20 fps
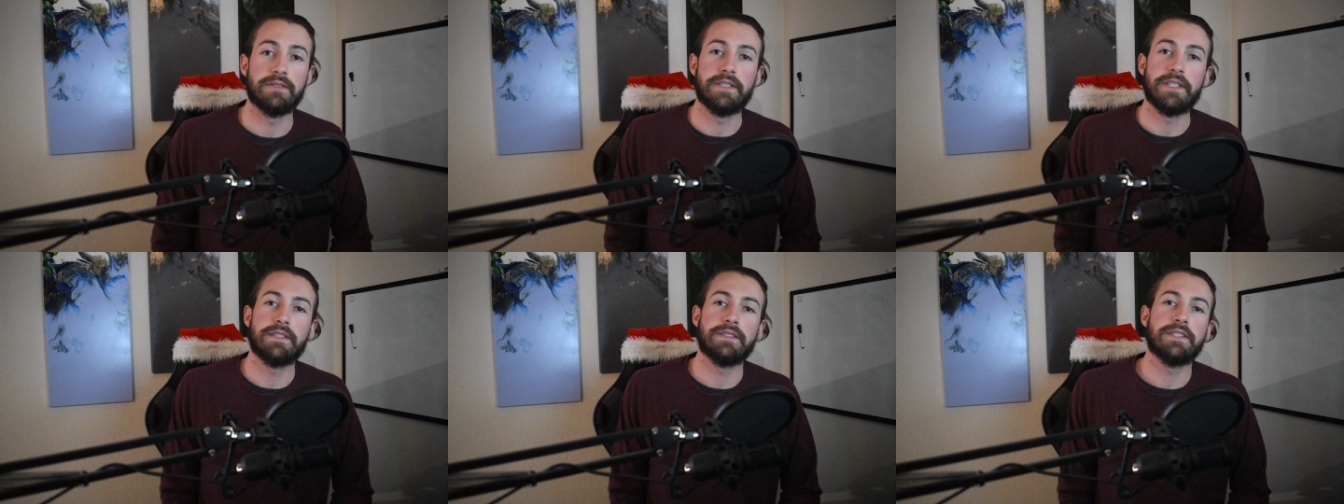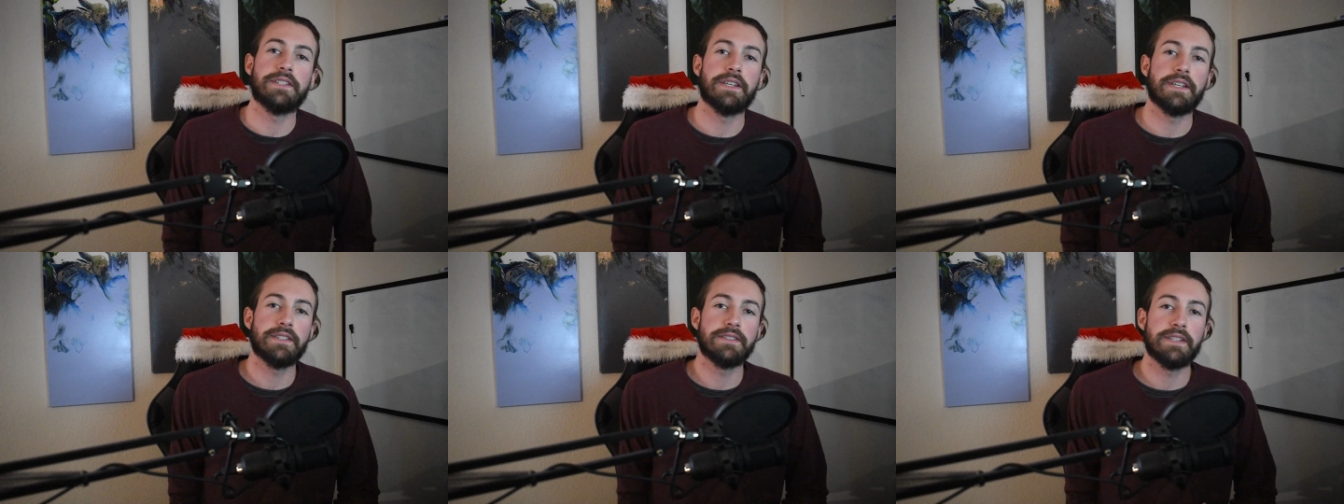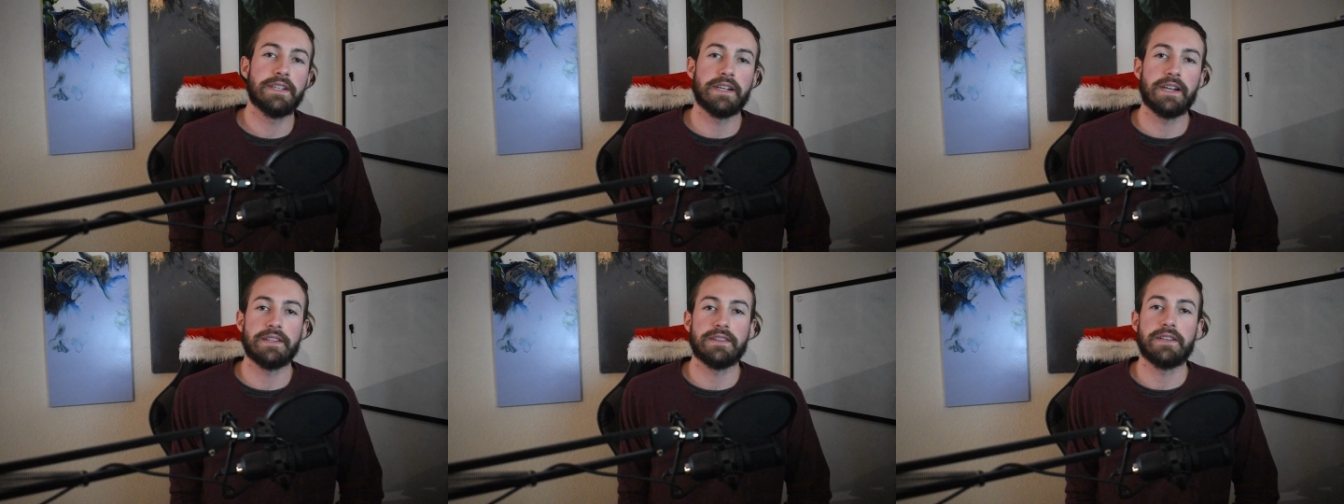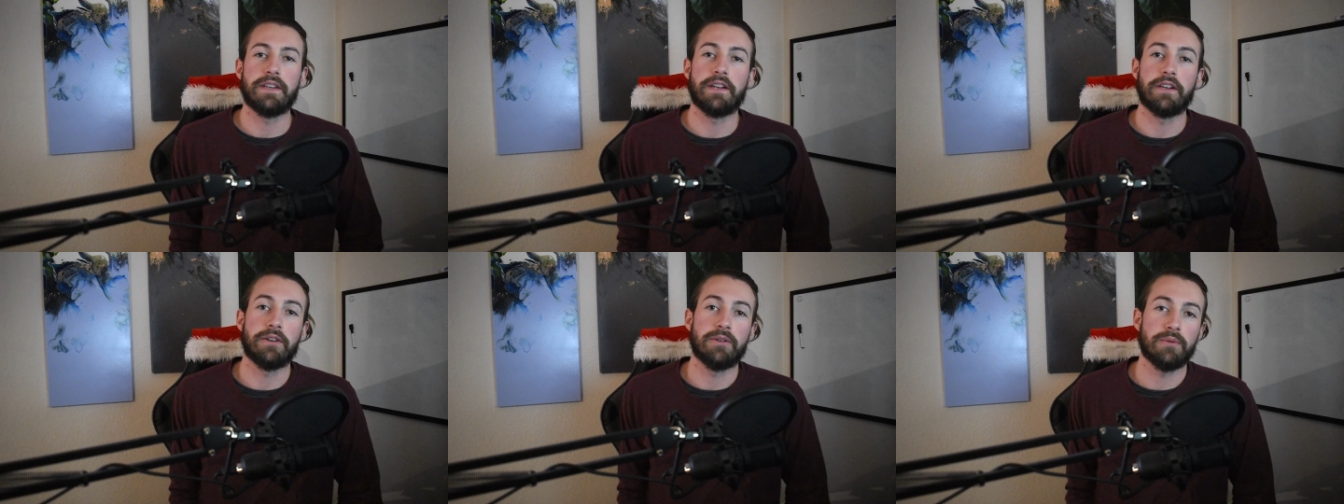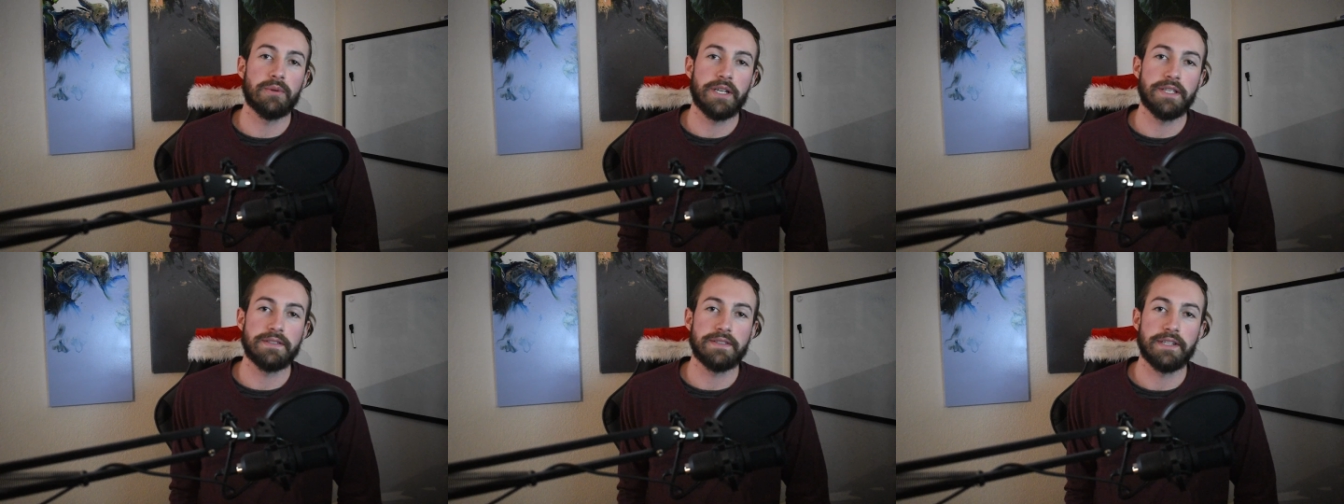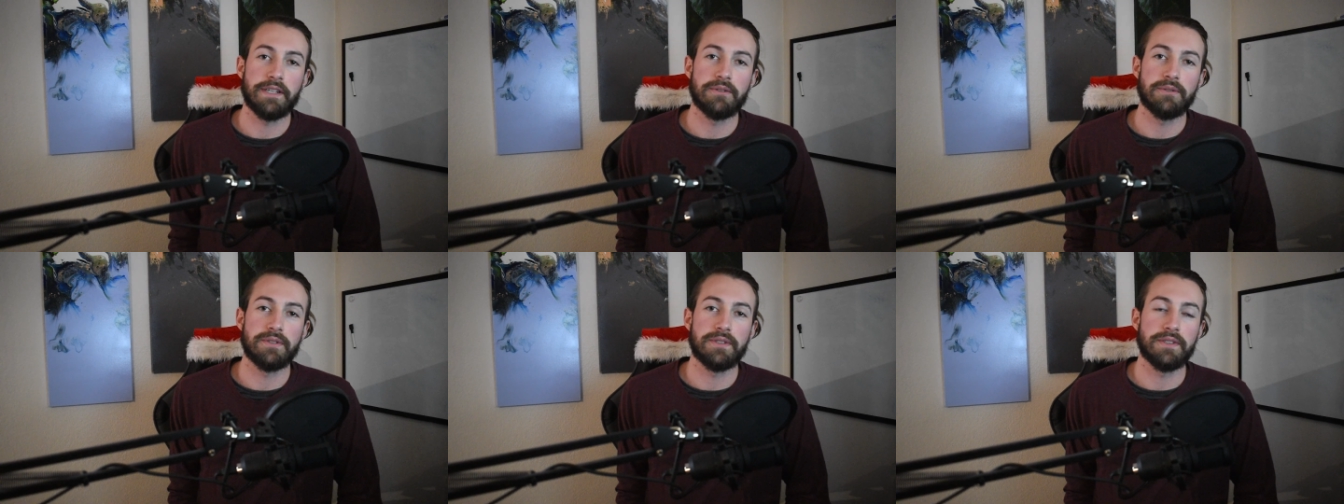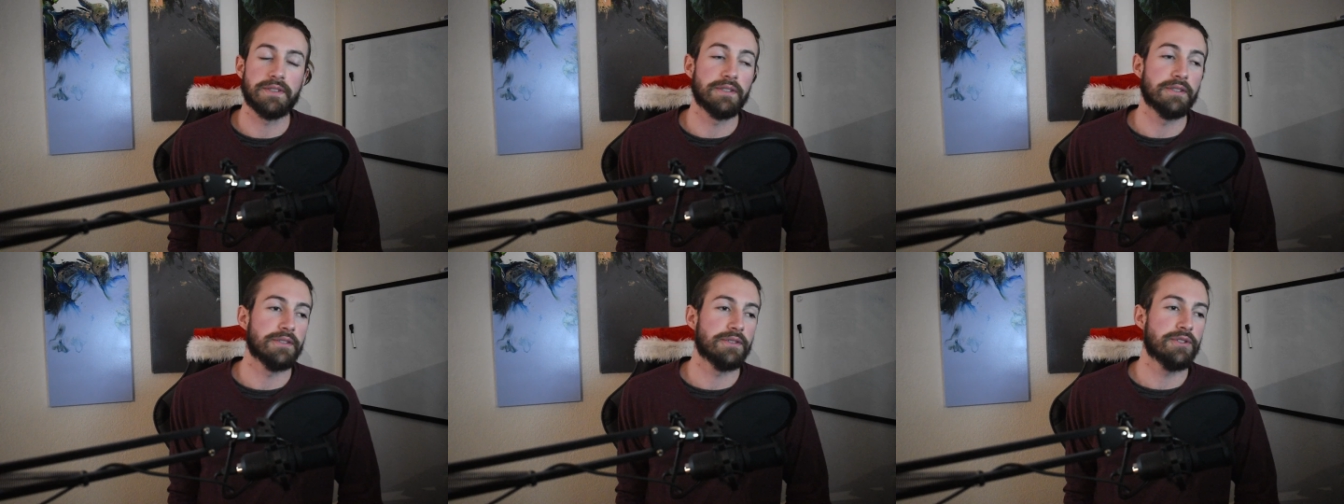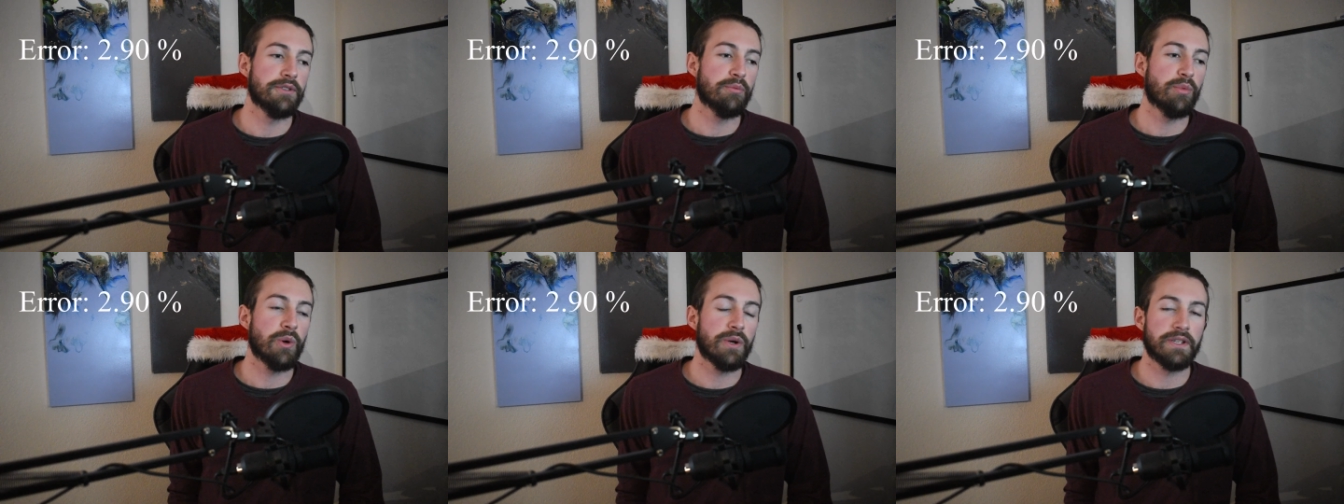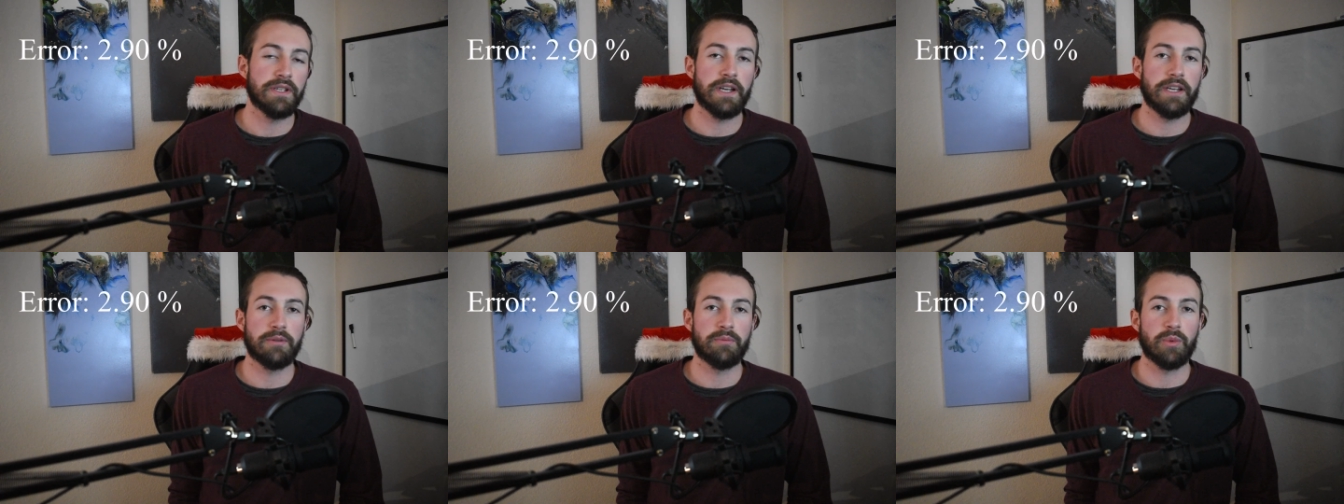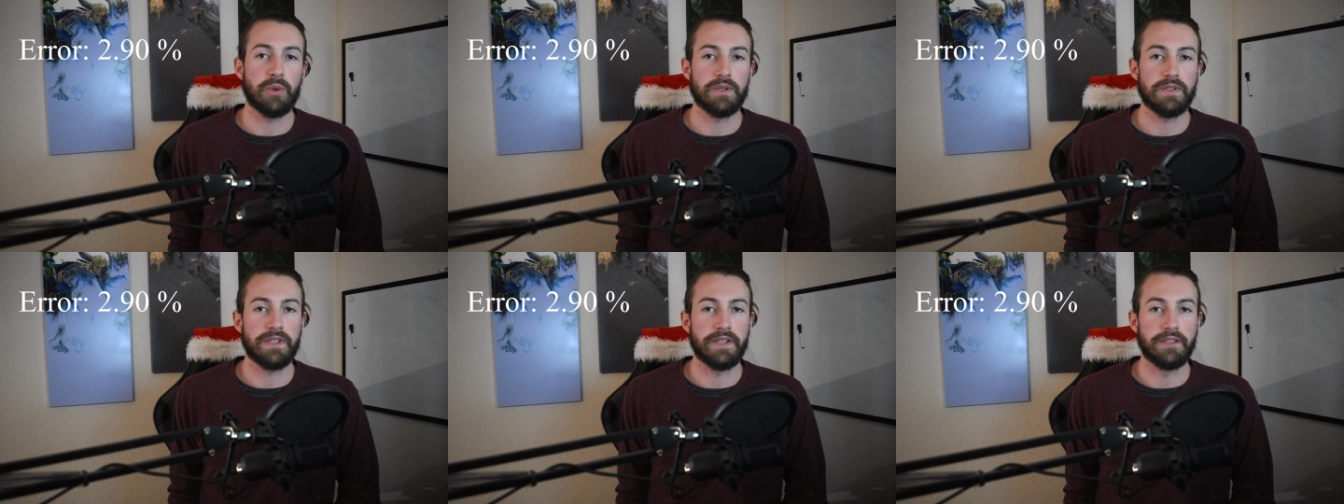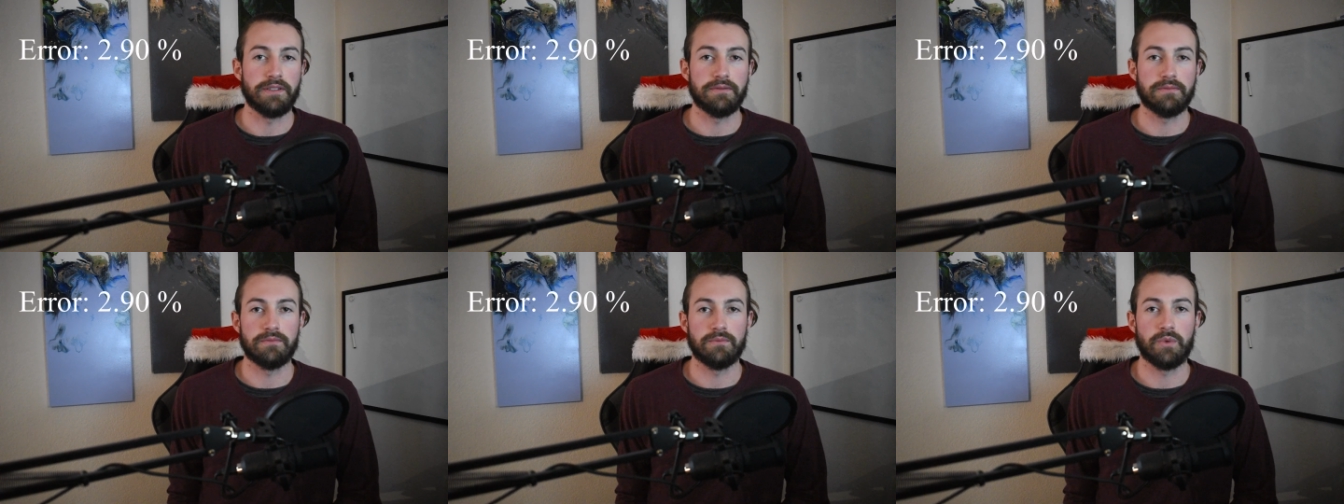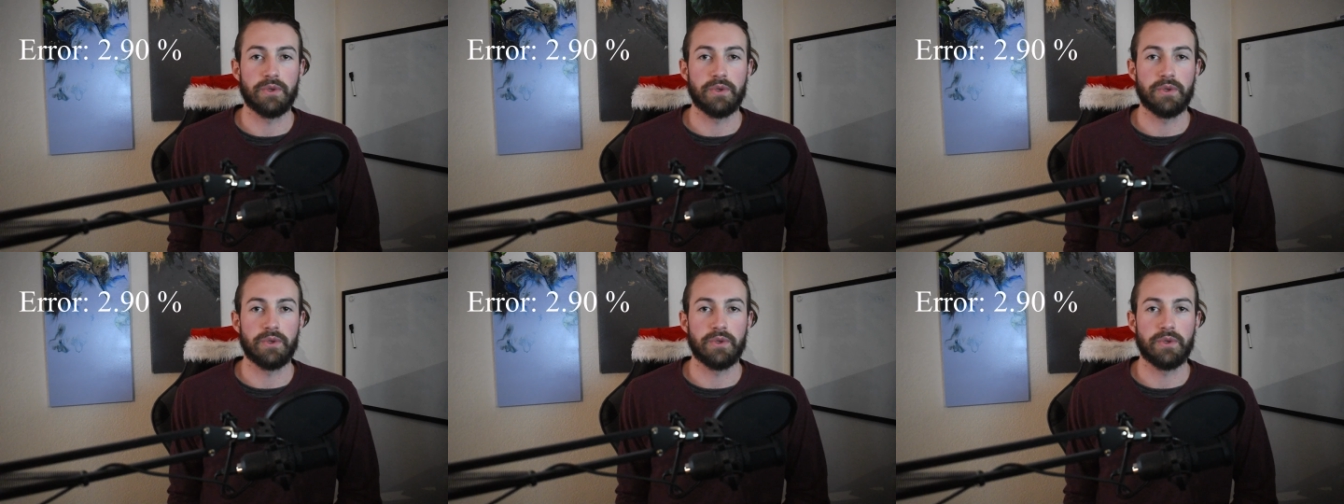In the end, I got the error rate down to 2.9%